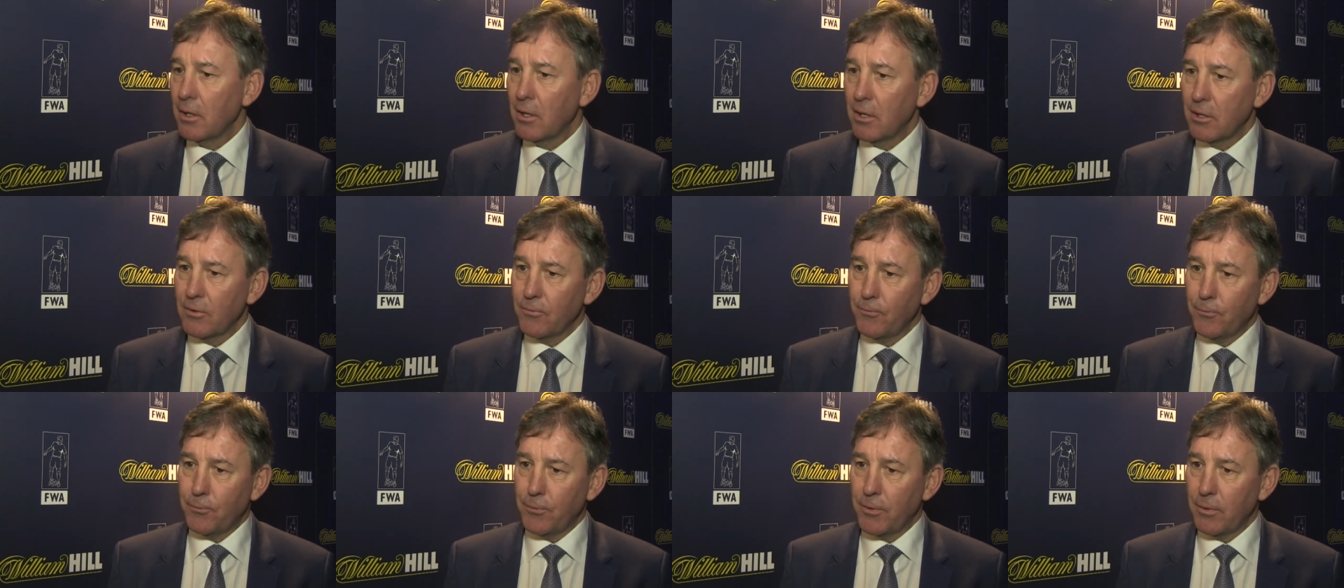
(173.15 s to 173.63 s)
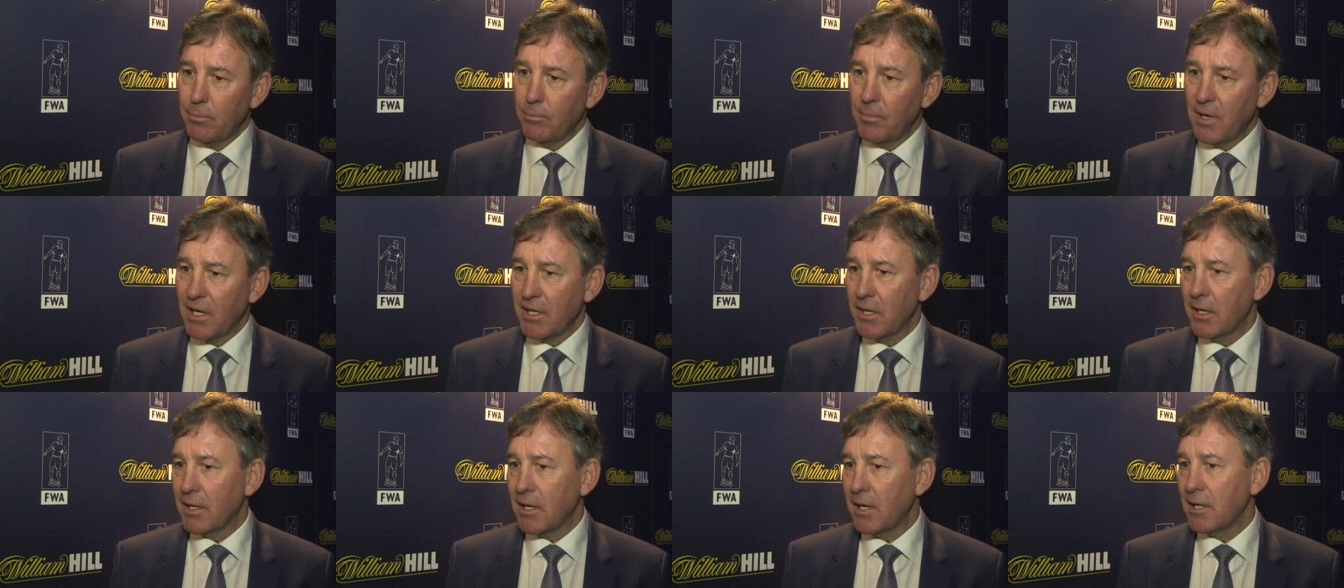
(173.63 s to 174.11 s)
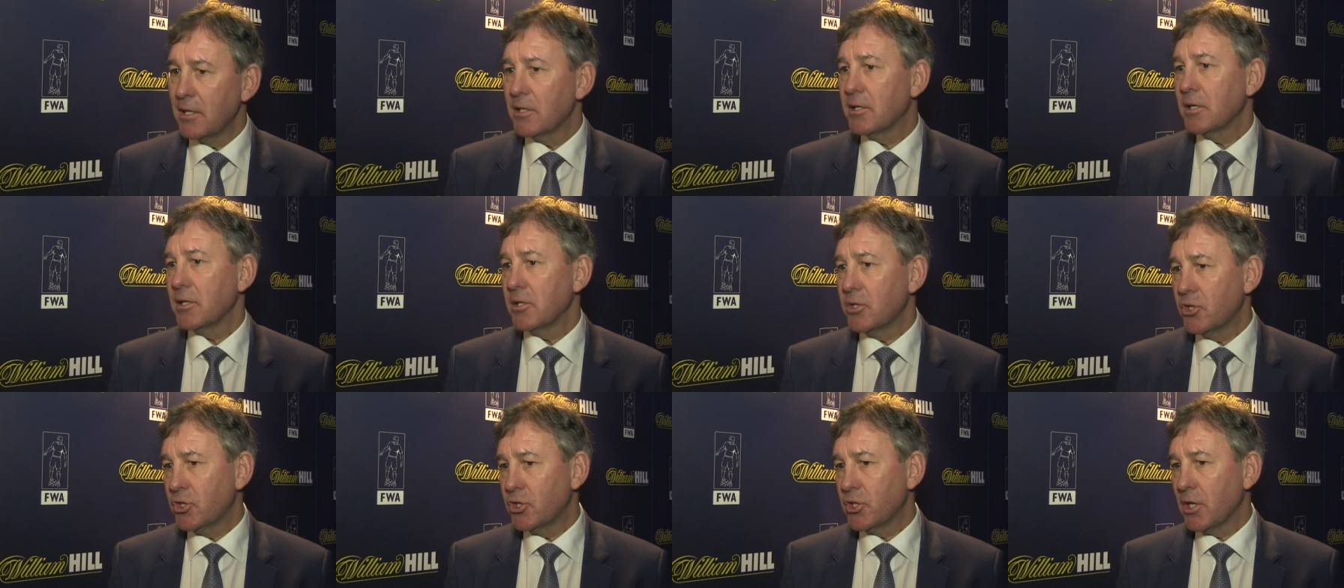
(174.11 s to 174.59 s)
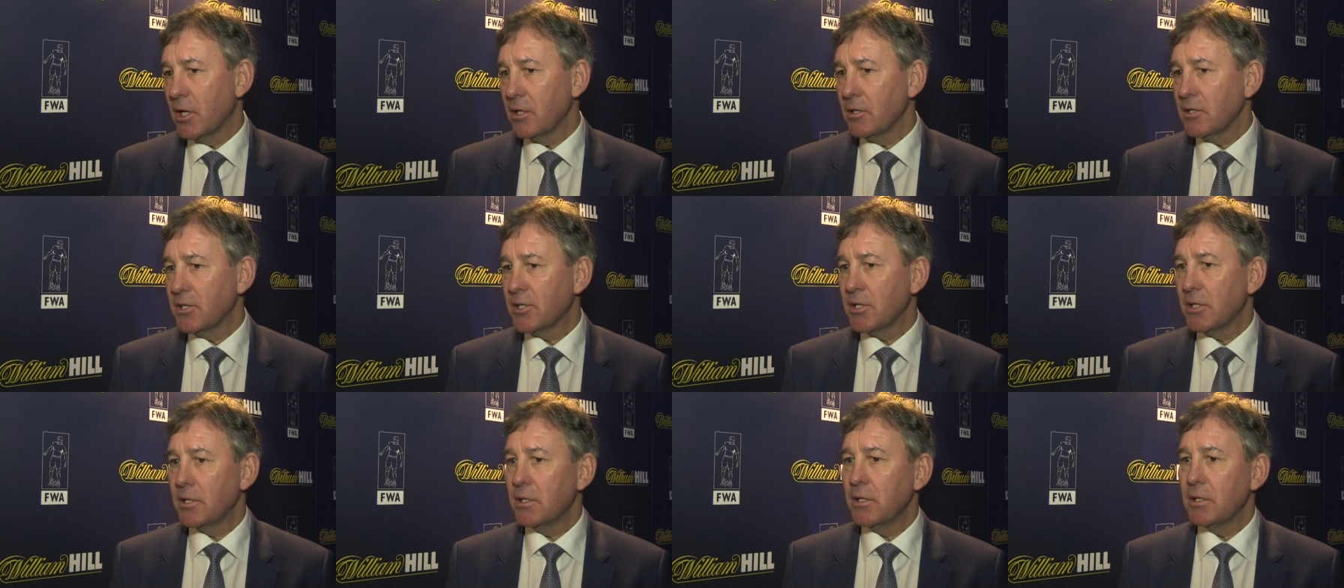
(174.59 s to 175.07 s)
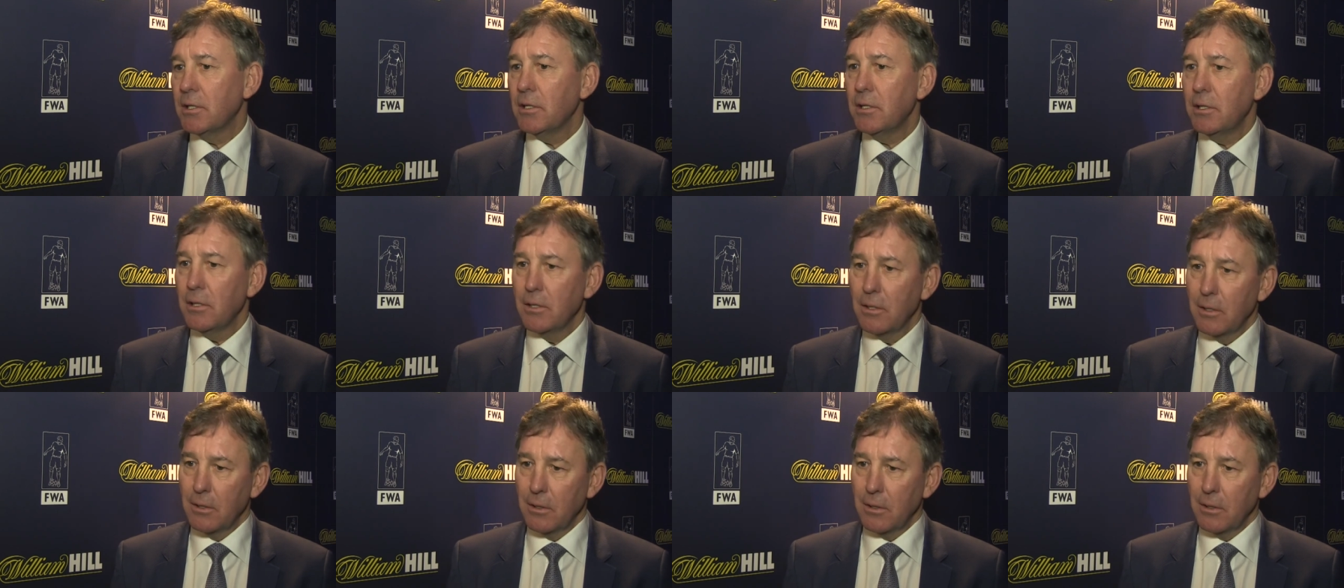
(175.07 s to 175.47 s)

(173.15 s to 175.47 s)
And for Man United, Chelsea,